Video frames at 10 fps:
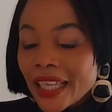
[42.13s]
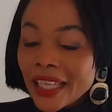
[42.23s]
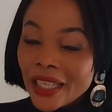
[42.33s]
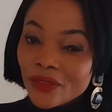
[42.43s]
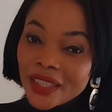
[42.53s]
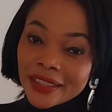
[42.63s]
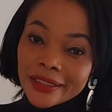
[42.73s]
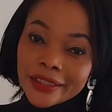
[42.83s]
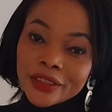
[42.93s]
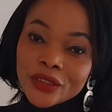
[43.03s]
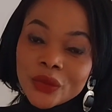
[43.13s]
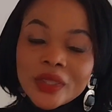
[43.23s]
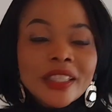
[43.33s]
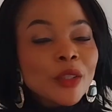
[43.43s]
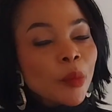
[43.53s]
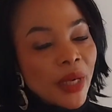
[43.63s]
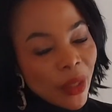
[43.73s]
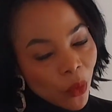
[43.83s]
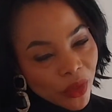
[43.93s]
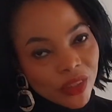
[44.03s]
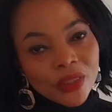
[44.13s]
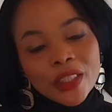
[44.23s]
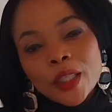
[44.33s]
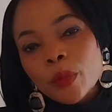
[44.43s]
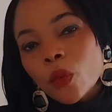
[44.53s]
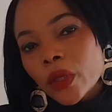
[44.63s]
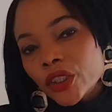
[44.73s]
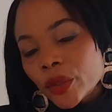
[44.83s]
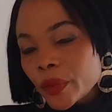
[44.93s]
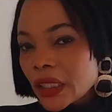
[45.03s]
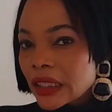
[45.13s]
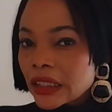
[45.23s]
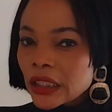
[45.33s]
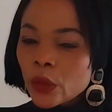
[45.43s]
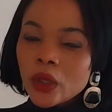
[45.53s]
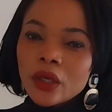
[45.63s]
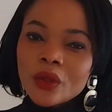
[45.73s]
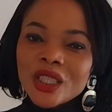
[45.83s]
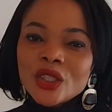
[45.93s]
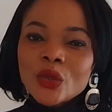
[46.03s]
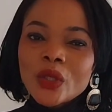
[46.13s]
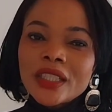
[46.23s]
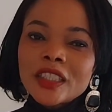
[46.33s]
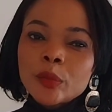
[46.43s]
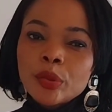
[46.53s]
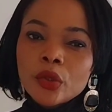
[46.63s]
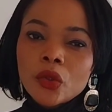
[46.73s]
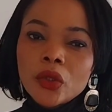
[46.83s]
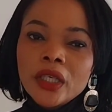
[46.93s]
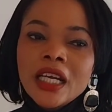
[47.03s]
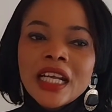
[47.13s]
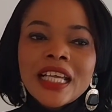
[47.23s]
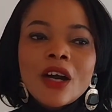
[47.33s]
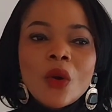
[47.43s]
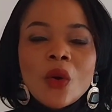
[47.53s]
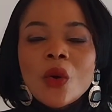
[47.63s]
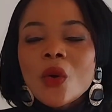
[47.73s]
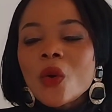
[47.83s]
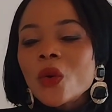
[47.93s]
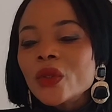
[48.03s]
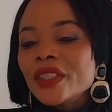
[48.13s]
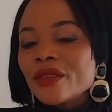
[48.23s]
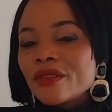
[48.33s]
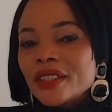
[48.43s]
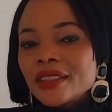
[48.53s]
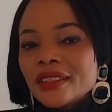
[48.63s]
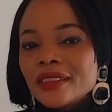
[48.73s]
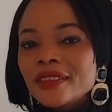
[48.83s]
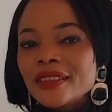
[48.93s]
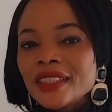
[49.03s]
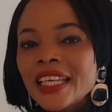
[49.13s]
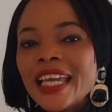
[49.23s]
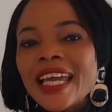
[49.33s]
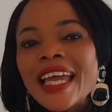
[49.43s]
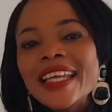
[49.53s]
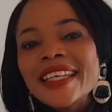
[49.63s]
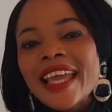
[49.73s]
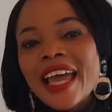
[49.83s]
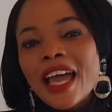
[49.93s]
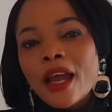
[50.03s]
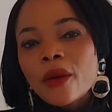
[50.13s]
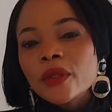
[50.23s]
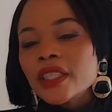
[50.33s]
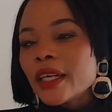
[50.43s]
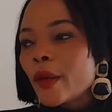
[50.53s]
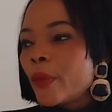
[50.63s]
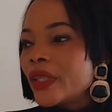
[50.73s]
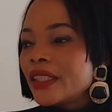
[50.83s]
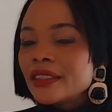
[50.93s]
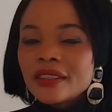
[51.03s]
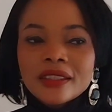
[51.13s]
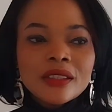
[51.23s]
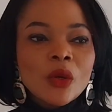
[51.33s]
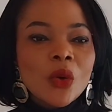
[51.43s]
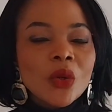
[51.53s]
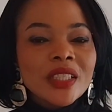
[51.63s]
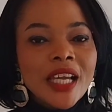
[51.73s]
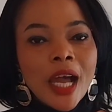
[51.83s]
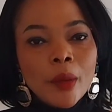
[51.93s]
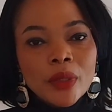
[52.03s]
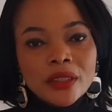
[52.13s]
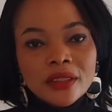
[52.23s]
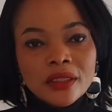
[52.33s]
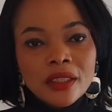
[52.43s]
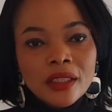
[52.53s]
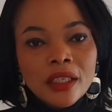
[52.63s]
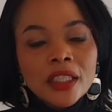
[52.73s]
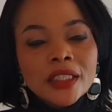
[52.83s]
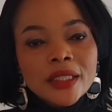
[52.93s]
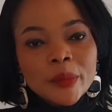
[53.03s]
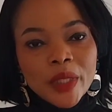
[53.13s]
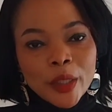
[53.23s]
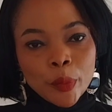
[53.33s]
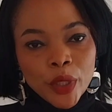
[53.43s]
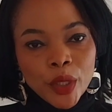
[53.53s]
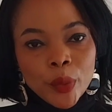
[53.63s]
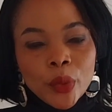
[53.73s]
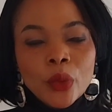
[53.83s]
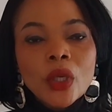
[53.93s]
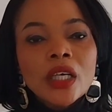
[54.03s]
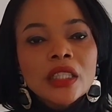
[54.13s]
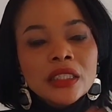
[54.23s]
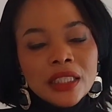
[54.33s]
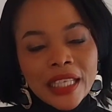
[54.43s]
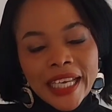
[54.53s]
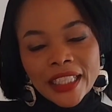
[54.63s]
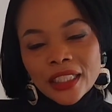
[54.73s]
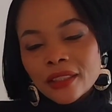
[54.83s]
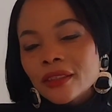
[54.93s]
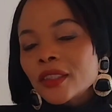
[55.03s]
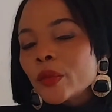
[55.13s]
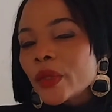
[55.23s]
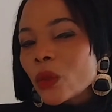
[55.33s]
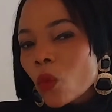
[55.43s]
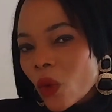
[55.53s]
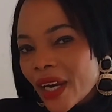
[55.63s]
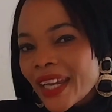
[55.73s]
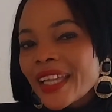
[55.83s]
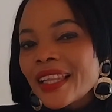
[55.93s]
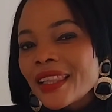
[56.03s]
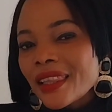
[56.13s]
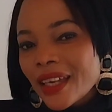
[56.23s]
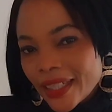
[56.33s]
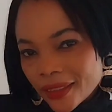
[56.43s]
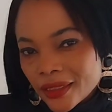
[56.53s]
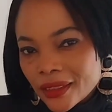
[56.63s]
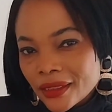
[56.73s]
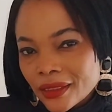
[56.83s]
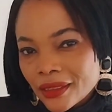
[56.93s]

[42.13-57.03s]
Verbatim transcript: If that is you, then you might want to keep watching because today we're going to explore all the reasons and how the ability or the habits to make people to like you, to be well liked.